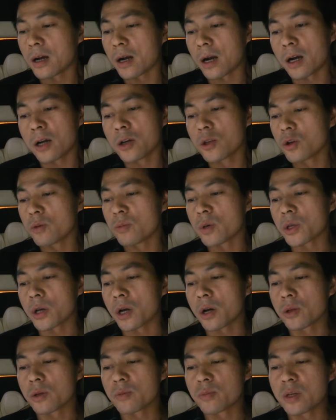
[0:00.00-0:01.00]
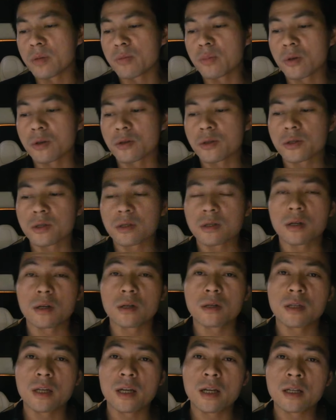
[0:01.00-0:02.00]
I don't know about other people's
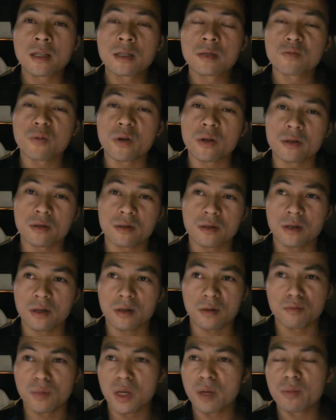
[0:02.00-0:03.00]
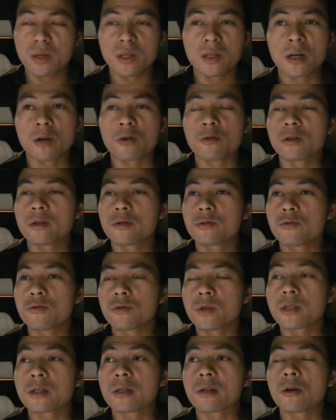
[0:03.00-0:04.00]
uh, needs, but uh, maybe they only do
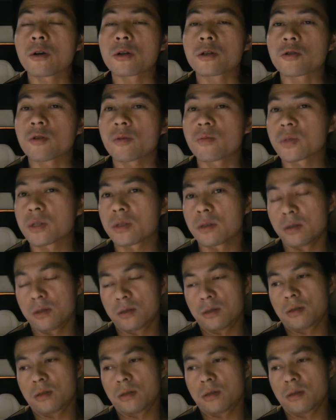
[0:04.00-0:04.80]
these long trips